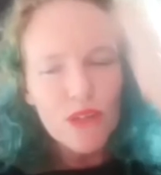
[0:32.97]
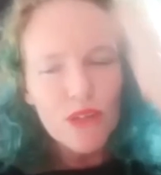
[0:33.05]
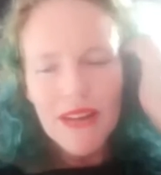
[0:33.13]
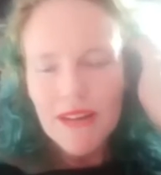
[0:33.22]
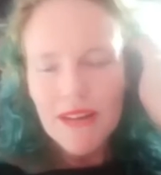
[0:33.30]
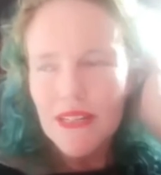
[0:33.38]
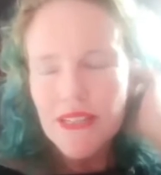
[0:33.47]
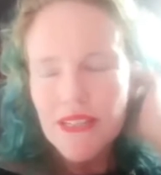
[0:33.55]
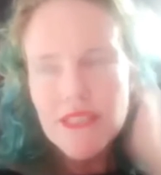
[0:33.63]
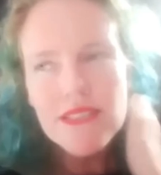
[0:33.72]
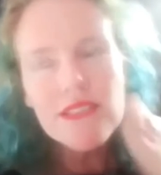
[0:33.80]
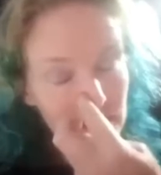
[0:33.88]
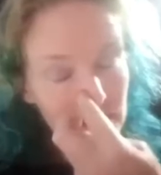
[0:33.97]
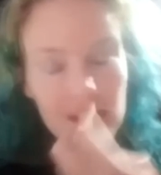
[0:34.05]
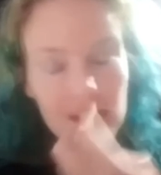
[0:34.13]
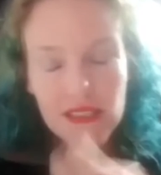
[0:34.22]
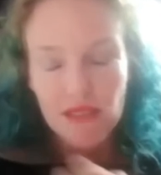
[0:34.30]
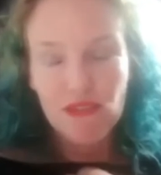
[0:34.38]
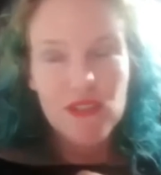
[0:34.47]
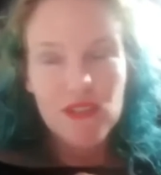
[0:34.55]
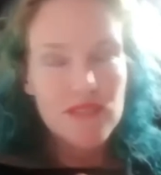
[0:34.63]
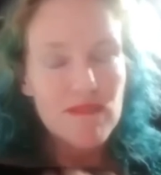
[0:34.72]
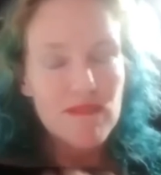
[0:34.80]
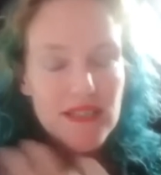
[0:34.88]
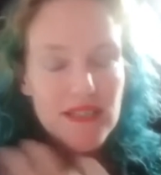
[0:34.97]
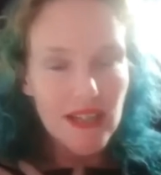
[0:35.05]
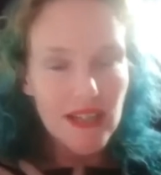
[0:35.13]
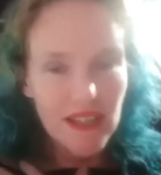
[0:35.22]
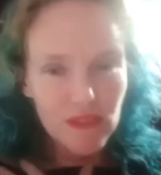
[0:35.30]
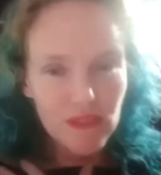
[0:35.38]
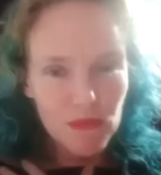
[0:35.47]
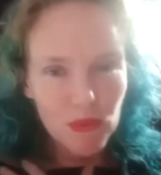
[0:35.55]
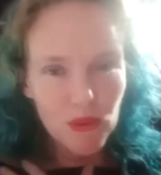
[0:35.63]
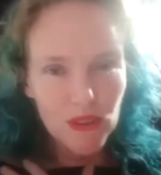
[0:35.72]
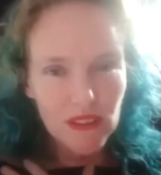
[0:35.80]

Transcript: mask, it's the first mask that I ever bought,